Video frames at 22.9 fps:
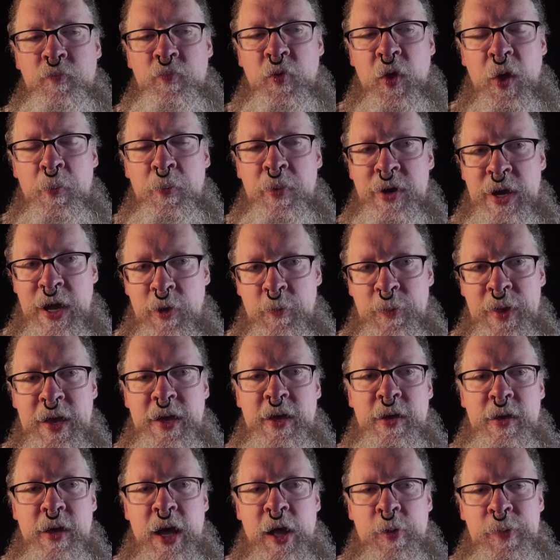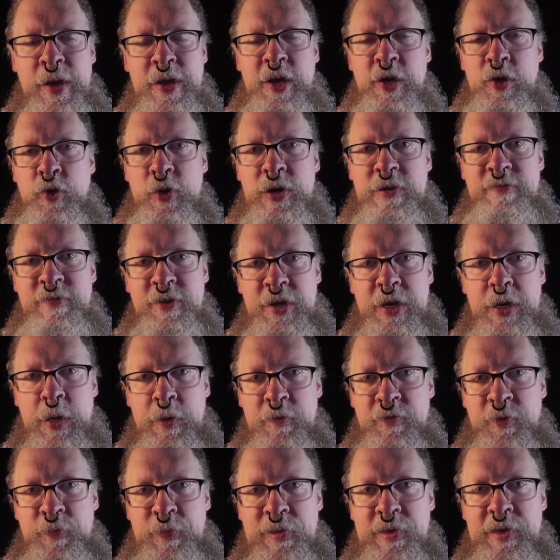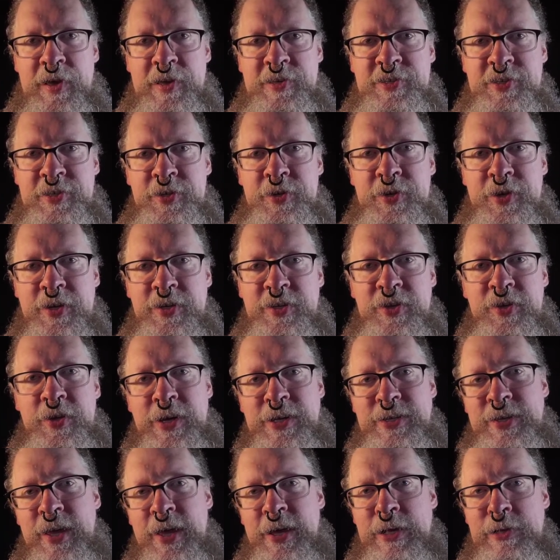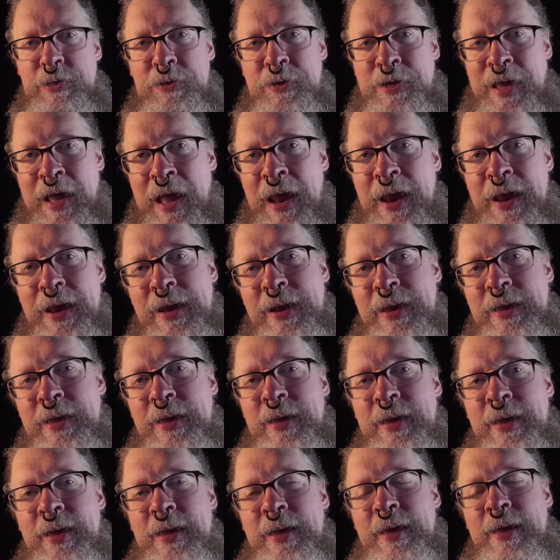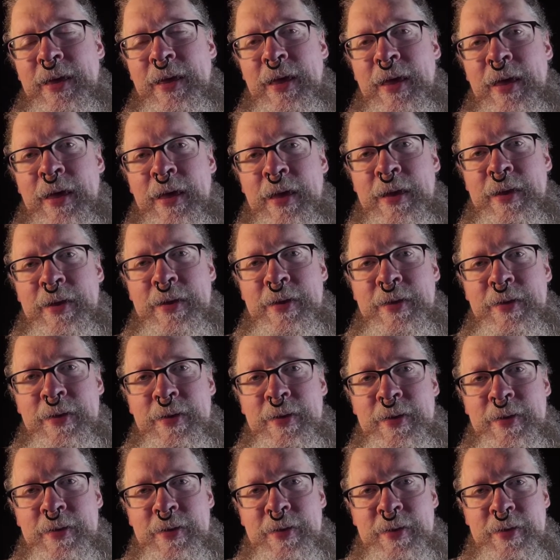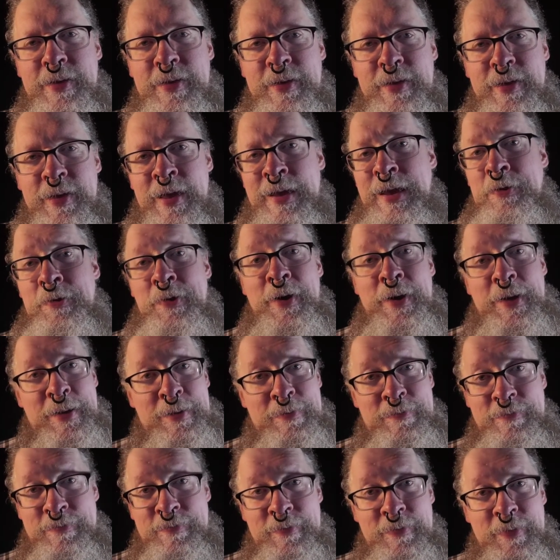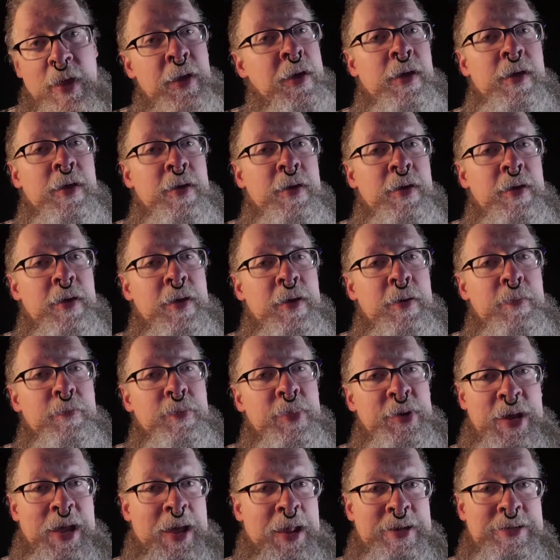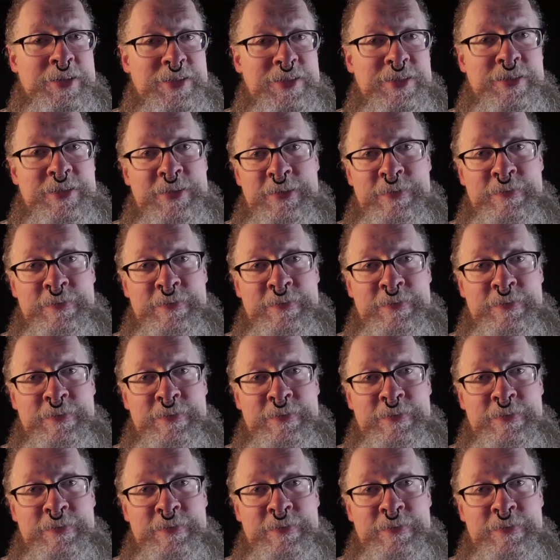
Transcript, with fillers: but I'll make a I'll make a quick video of the place and you can you can take a look at it. And uh, anyway, bananas.